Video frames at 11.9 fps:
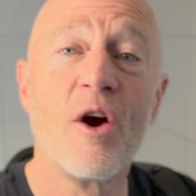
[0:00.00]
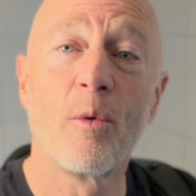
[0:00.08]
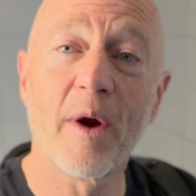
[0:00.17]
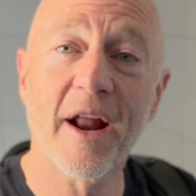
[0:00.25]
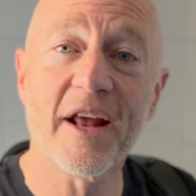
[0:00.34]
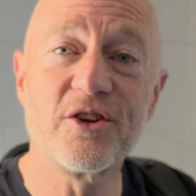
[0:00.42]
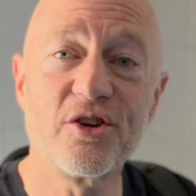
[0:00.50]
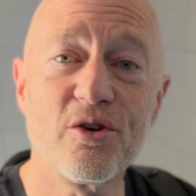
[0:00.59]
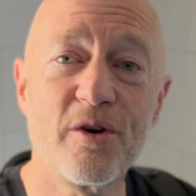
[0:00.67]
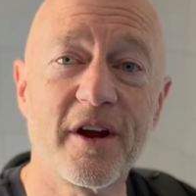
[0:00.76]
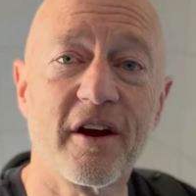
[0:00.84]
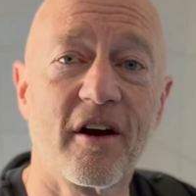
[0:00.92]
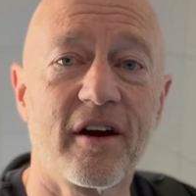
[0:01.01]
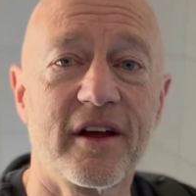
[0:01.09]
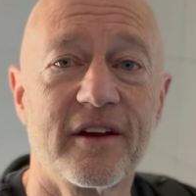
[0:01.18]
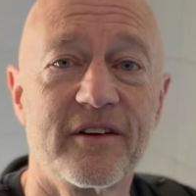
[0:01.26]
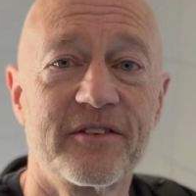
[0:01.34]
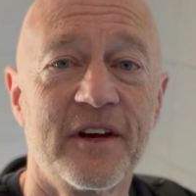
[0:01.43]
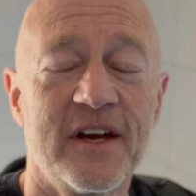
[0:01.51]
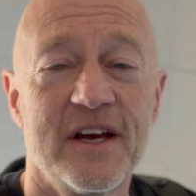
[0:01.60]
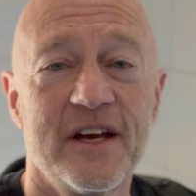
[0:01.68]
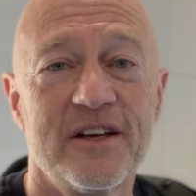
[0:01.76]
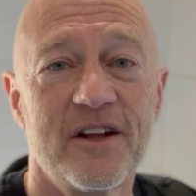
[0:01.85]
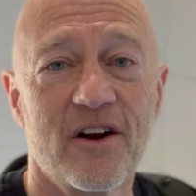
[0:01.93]
What I do hear is,
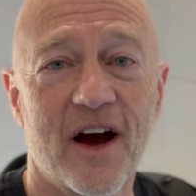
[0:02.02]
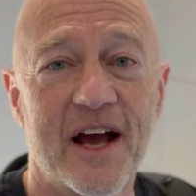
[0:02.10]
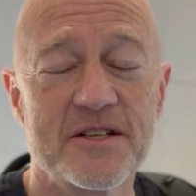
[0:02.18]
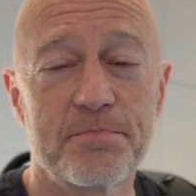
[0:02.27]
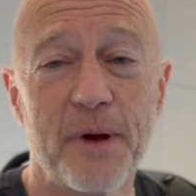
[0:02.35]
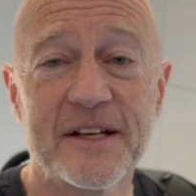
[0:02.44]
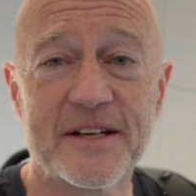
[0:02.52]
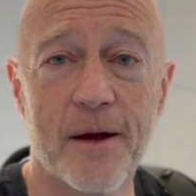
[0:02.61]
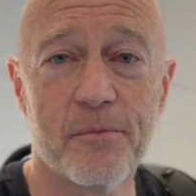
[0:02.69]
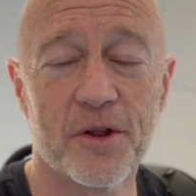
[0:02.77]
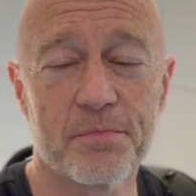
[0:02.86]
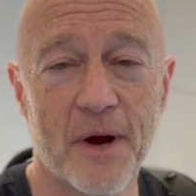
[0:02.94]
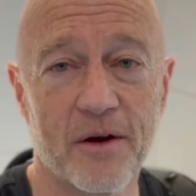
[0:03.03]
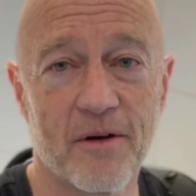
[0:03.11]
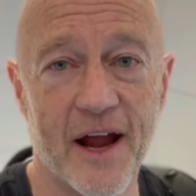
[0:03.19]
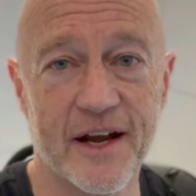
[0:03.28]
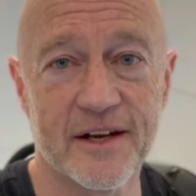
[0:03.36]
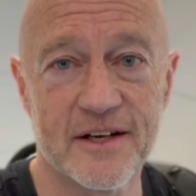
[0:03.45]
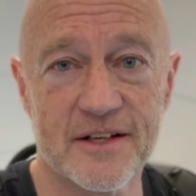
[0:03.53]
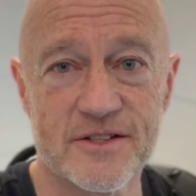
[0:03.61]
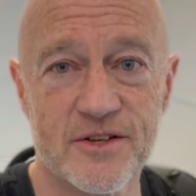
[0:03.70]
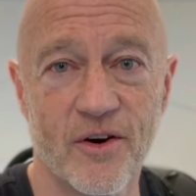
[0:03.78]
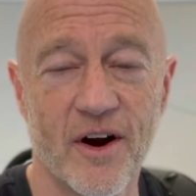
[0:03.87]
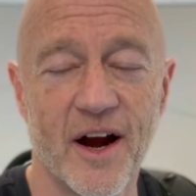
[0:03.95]
you know, I spend time with my
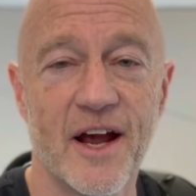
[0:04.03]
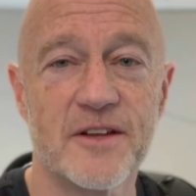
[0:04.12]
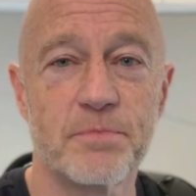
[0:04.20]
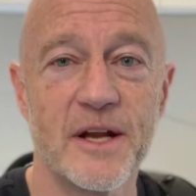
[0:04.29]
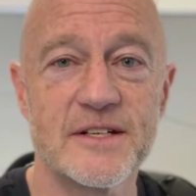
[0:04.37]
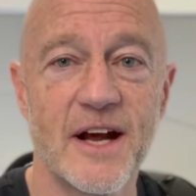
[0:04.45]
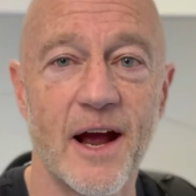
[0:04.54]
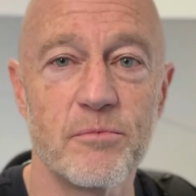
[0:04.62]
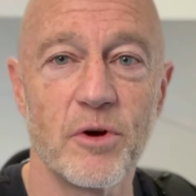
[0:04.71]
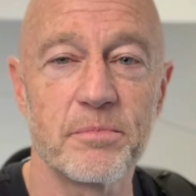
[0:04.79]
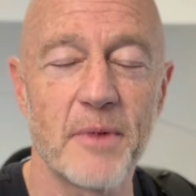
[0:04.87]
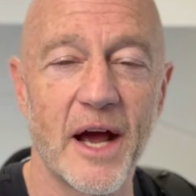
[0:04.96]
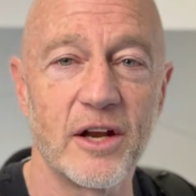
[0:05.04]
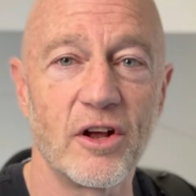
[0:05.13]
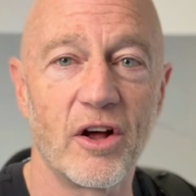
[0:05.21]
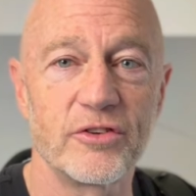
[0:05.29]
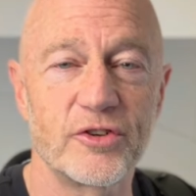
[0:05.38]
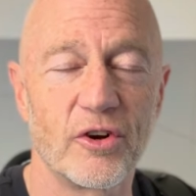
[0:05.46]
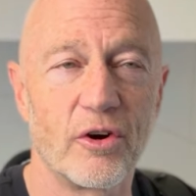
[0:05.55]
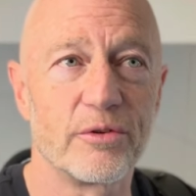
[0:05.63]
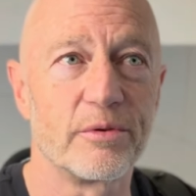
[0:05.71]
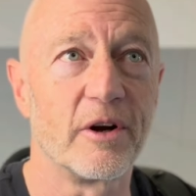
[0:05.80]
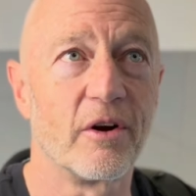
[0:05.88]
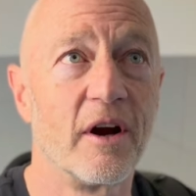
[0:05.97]
grandkids, or I spent time with my adult
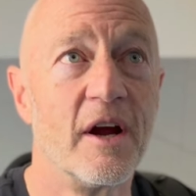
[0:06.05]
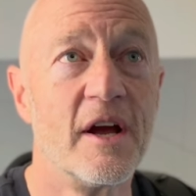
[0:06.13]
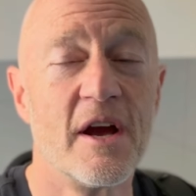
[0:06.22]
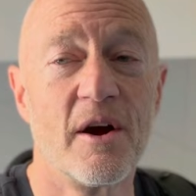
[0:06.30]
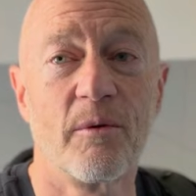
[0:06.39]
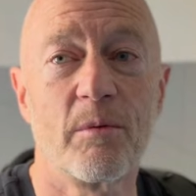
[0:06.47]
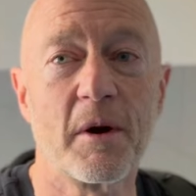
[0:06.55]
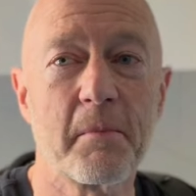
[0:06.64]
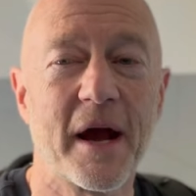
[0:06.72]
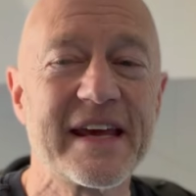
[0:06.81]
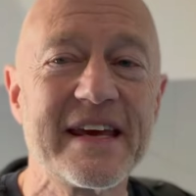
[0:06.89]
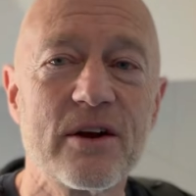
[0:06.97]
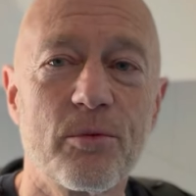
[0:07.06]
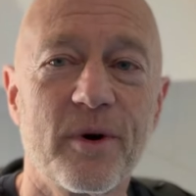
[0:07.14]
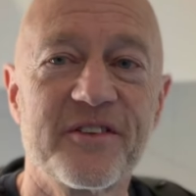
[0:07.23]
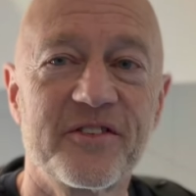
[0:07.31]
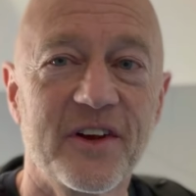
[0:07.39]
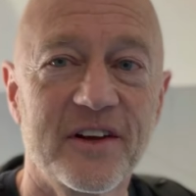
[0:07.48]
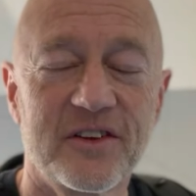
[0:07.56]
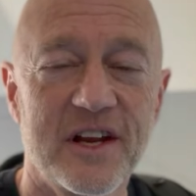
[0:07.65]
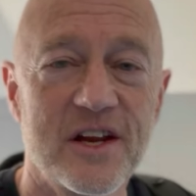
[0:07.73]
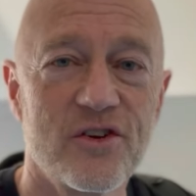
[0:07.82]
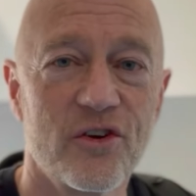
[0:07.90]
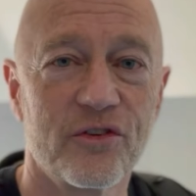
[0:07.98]
children, or when my kid was
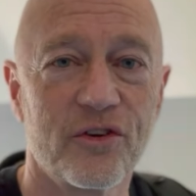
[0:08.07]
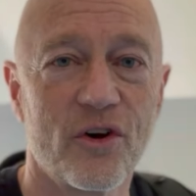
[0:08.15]
16 years